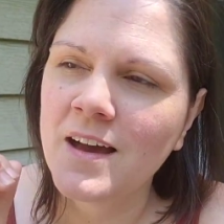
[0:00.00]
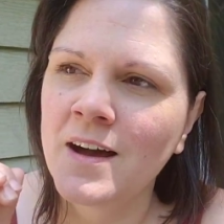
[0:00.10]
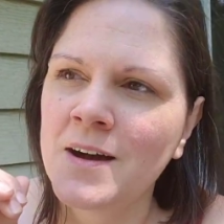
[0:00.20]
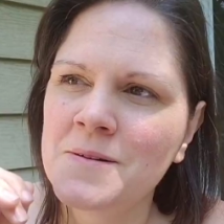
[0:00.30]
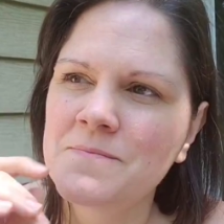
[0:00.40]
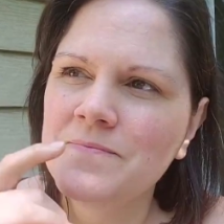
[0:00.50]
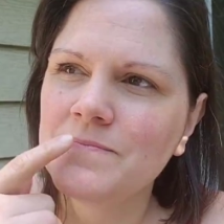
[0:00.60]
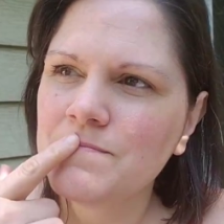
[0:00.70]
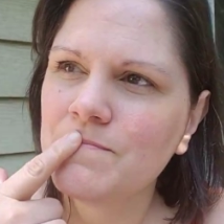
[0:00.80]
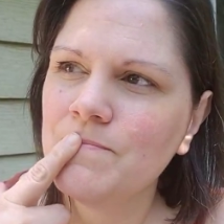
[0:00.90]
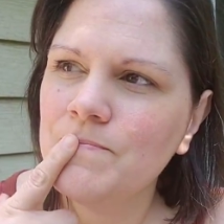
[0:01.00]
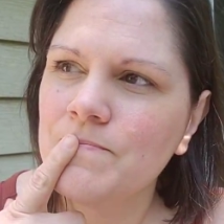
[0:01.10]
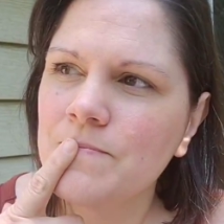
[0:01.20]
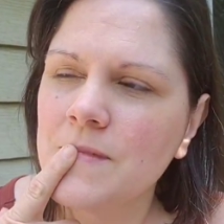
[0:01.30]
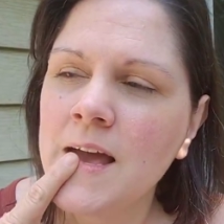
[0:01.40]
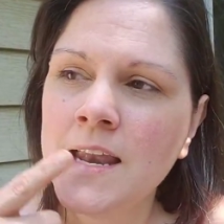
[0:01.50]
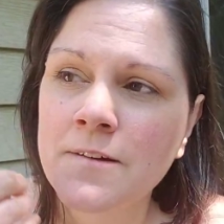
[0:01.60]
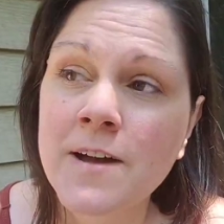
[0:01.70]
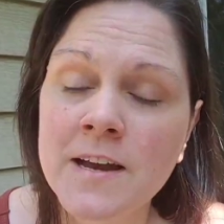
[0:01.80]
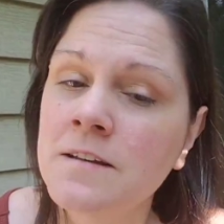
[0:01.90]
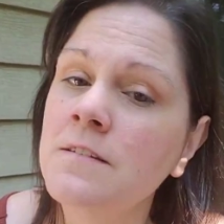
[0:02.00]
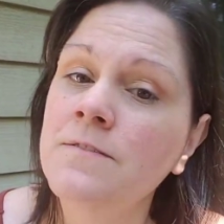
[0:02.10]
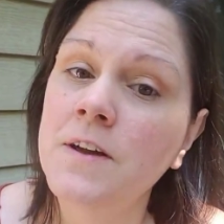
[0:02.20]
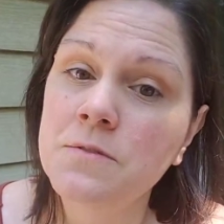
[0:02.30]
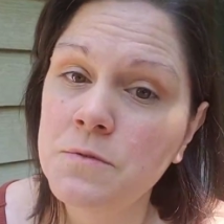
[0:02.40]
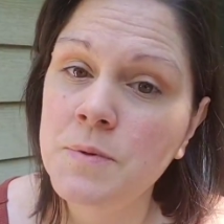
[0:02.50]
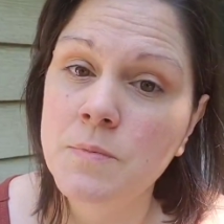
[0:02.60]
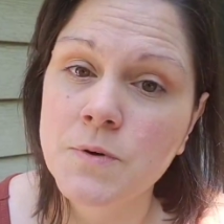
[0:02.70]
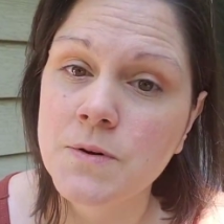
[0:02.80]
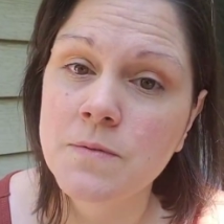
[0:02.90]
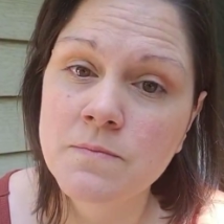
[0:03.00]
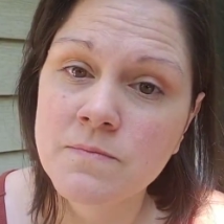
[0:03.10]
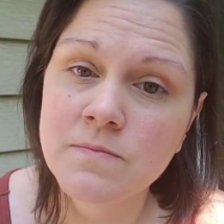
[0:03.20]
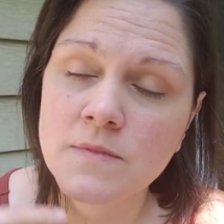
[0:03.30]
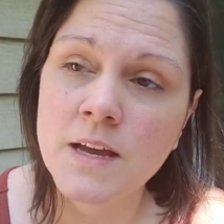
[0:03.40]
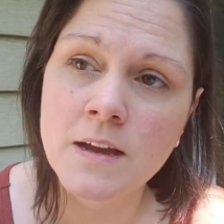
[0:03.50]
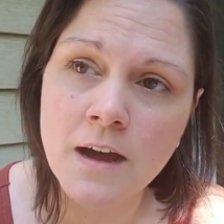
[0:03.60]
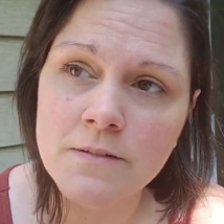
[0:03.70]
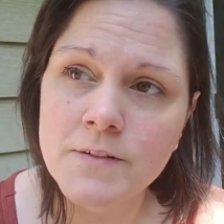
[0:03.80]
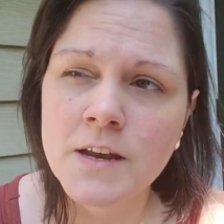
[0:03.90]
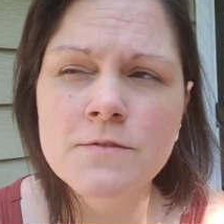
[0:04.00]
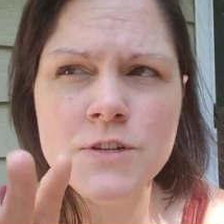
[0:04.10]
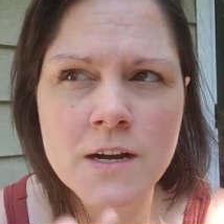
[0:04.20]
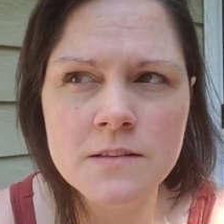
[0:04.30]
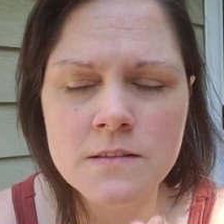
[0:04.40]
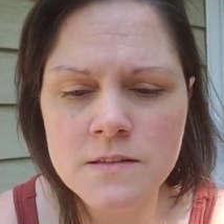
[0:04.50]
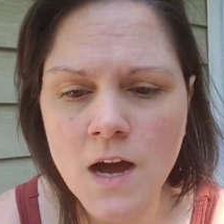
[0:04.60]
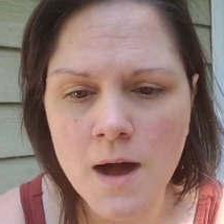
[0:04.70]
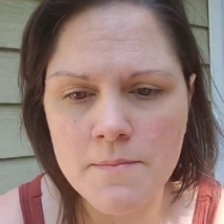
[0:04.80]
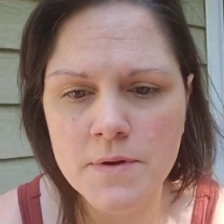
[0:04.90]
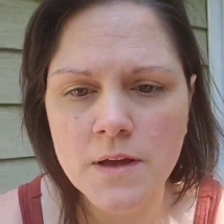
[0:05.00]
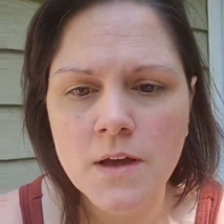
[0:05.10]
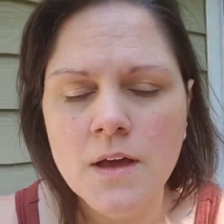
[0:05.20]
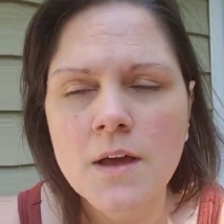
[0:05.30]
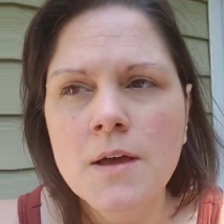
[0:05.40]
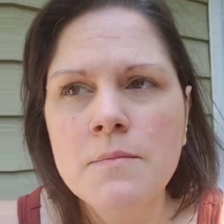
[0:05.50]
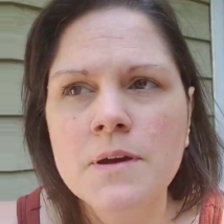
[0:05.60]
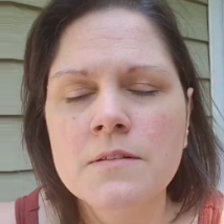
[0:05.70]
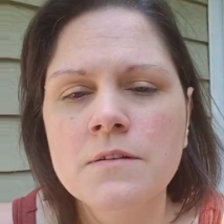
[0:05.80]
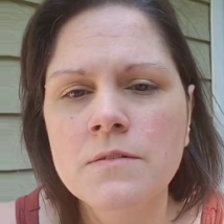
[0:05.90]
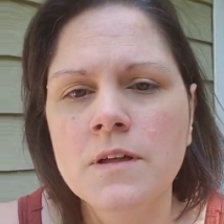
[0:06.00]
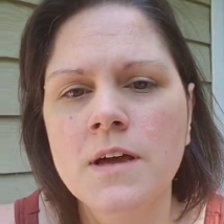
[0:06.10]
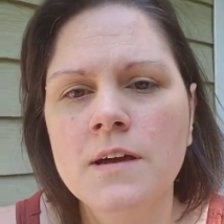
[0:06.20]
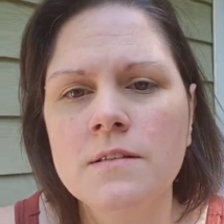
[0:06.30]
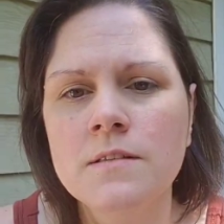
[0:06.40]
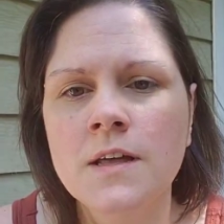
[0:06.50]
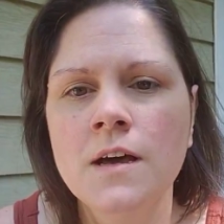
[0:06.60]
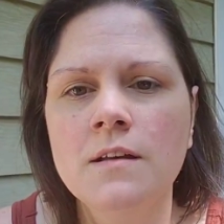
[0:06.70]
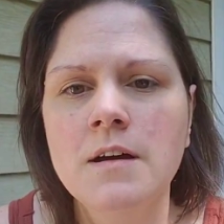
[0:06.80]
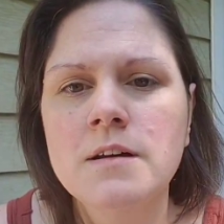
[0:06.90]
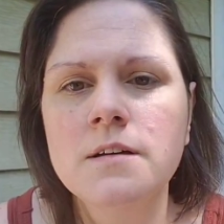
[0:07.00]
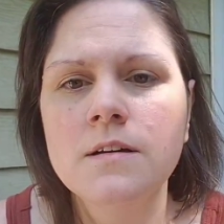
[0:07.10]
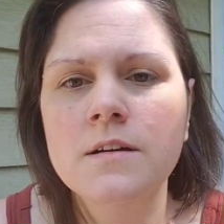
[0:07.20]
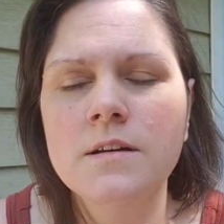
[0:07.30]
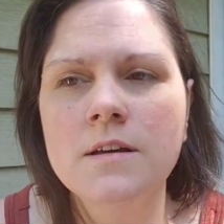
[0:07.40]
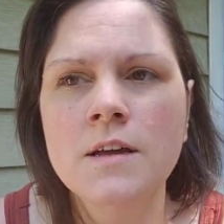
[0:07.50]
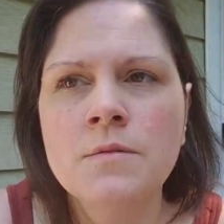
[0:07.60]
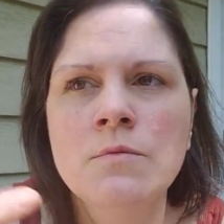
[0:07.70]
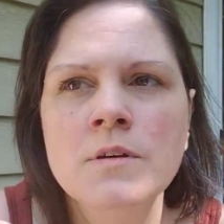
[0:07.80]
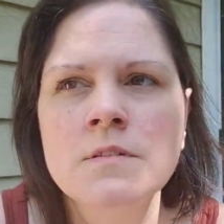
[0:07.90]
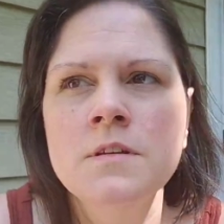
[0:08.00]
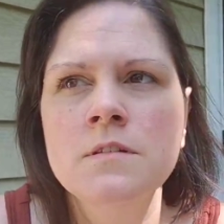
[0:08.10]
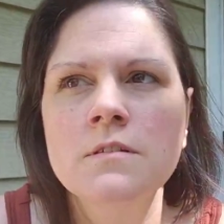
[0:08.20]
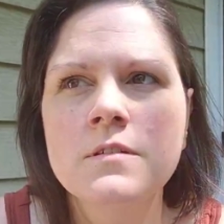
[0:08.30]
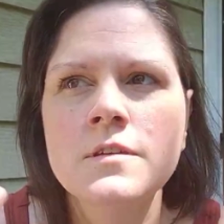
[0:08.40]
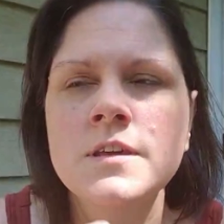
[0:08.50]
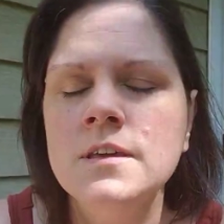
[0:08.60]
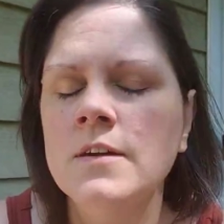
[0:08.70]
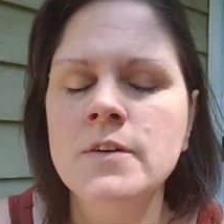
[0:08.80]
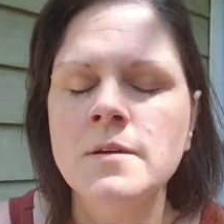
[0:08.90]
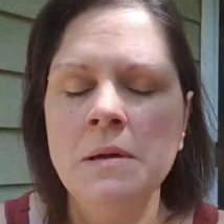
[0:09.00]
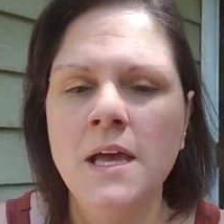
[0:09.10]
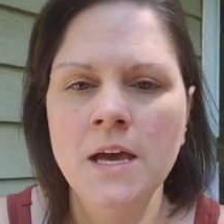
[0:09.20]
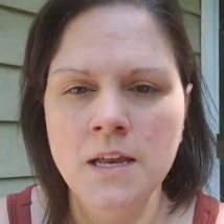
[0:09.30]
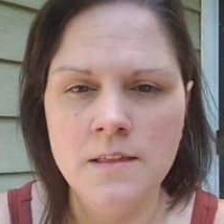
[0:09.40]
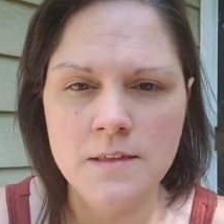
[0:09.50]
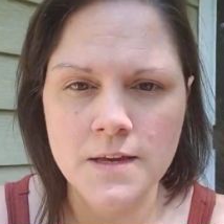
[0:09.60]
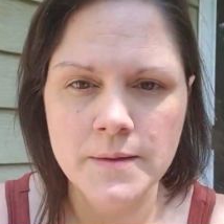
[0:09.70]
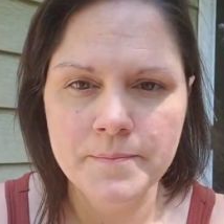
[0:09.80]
And I've gotten into fights with people. I have. And I've tried to stop, because I realized that it wasn't giving me anything.